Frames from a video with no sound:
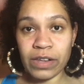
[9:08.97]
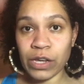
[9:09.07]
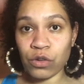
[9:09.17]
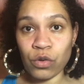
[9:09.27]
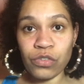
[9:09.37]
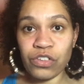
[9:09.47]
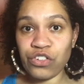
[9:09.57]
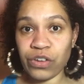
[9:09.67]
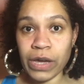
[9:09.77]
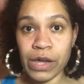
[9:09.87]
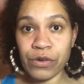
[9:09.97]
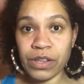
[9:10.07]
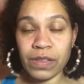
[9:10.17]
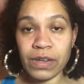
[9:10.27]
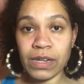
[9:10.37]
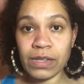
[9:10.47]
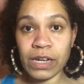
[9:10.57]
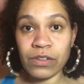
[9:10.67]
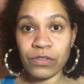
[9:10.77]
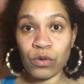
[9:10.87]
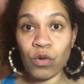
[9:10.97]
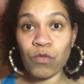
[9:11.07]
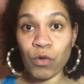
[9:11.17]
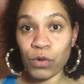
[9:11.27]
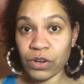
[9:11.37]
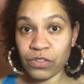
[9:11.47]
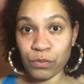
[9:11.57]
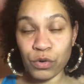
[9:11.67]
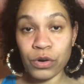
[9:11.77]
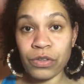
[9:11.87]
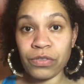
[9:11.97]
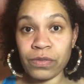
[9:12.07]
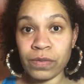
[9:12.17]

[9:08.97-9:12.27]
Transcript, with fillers: like no C G I or anything like that, so for what it's worth,